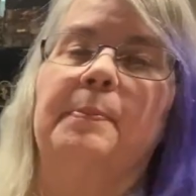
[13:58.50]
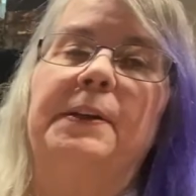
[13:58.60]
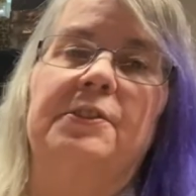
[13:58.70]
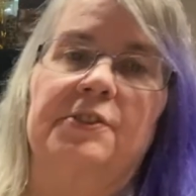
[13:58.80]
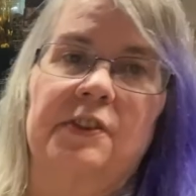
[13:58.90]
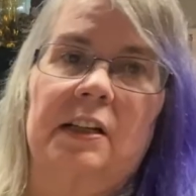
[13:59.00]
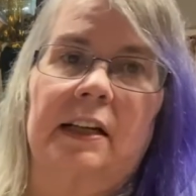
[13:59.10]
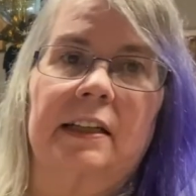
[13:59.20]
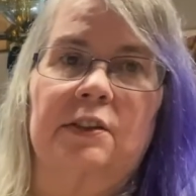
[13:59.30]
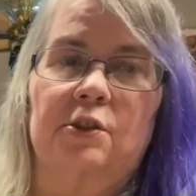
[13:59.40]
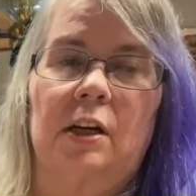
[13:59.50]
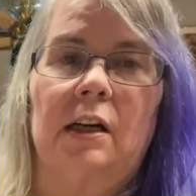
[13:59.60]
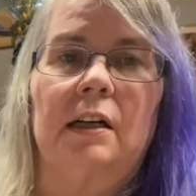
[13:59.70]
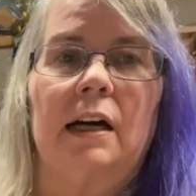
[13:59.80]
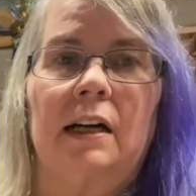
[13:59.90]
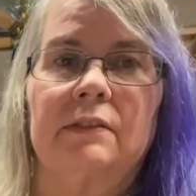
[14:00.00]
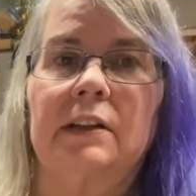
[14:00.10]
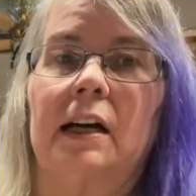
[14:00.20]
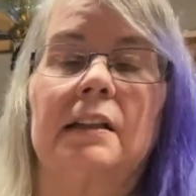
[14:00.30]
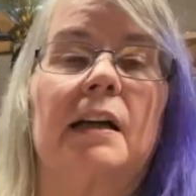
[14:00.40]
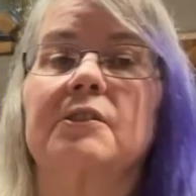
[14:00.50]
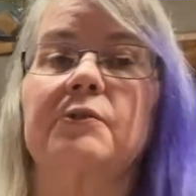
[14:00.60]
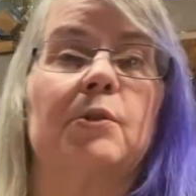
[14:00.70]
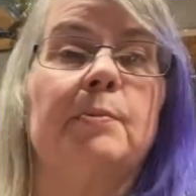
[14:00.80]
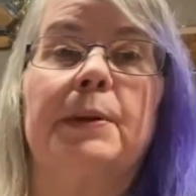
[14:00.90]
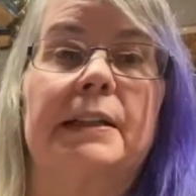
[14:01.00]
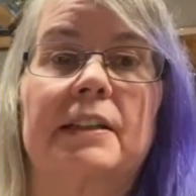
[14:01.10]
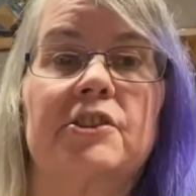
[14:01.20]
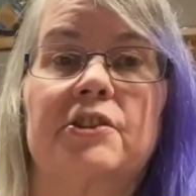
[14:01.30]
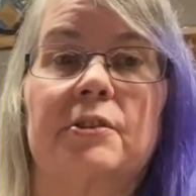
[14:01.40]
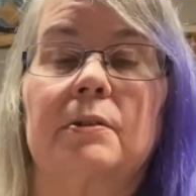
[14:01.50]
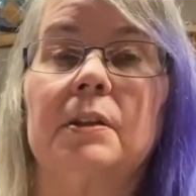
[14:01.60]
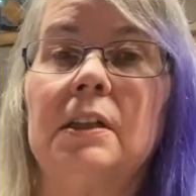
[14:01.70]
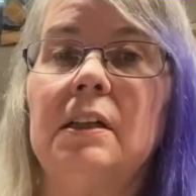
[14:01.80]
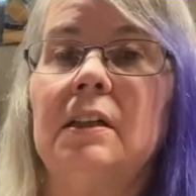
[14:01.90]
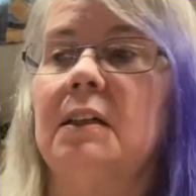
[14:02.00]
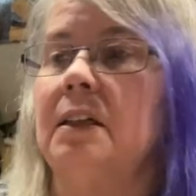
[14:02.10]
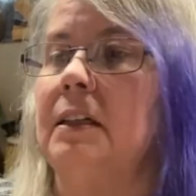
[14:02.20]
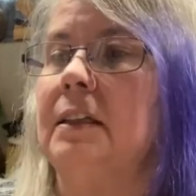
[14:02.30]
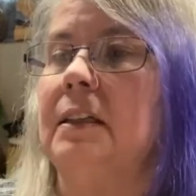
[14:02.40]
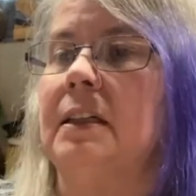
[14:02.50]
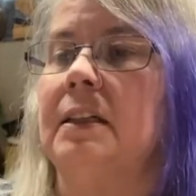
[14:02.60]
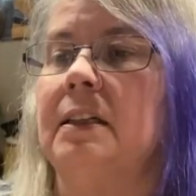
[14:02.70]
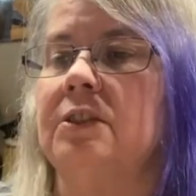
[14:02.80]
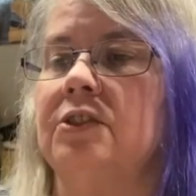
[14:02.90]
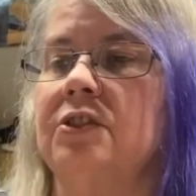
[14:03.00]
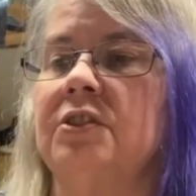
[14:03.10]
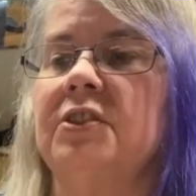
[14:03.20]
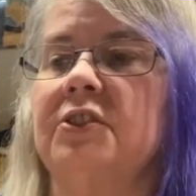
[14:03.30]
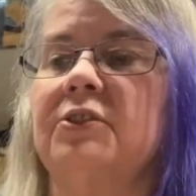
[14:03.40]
of pictures that I can draw. I've got lots of role-playing to do. And this